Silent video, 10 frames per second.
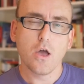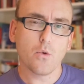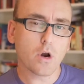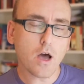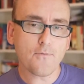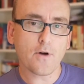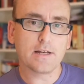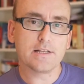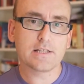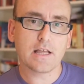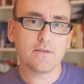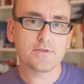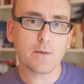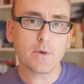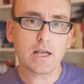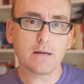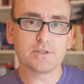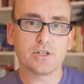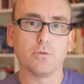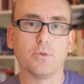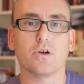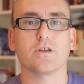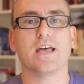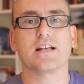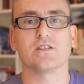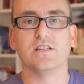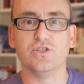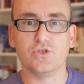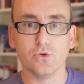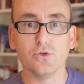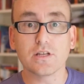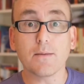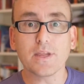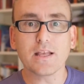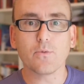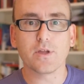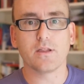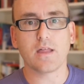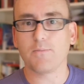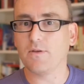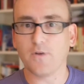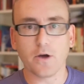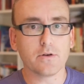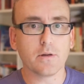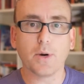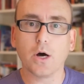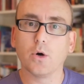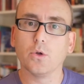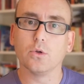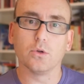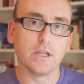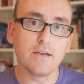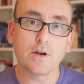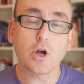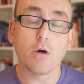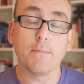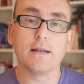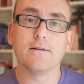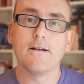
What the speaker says: What I find is that if someone comes to your blog and they actually do something, whether that be vote in a poll or leave a comment,